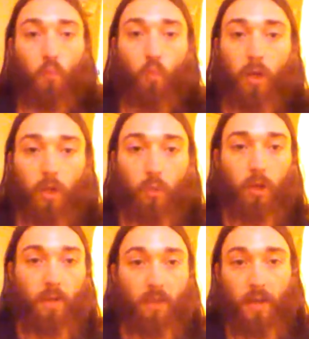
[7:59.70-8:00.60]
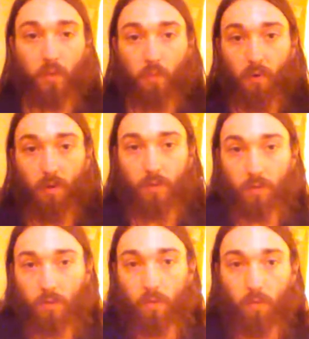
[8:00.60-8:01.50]
really, really flexible and
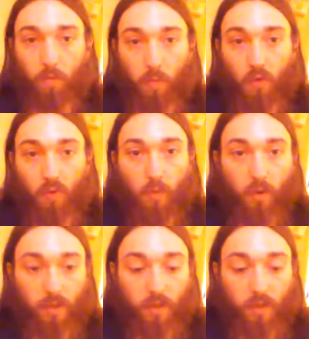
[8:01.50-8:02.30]
movable and